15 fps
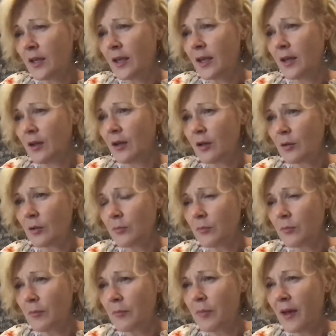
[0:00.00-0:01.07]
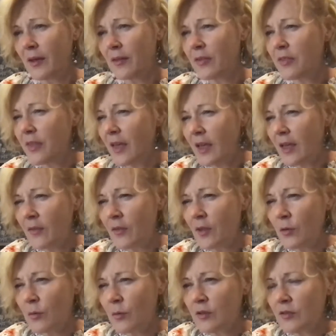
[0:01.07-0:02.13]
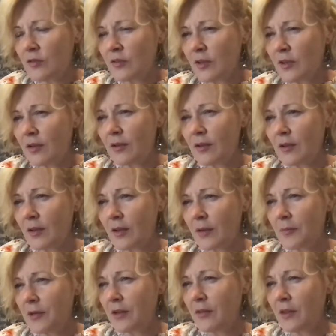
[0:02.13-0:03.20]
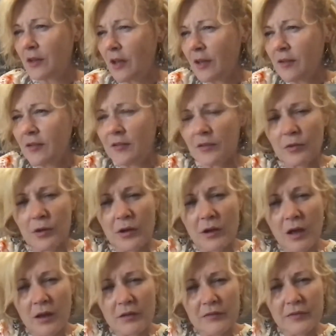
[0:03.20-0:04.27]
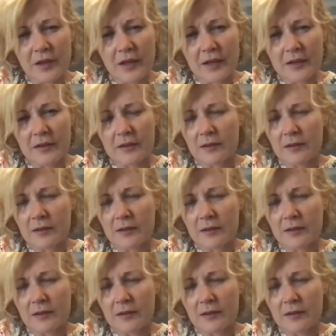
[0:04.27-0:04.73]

Back then there was, I mean, in the 90s, there were a lot of like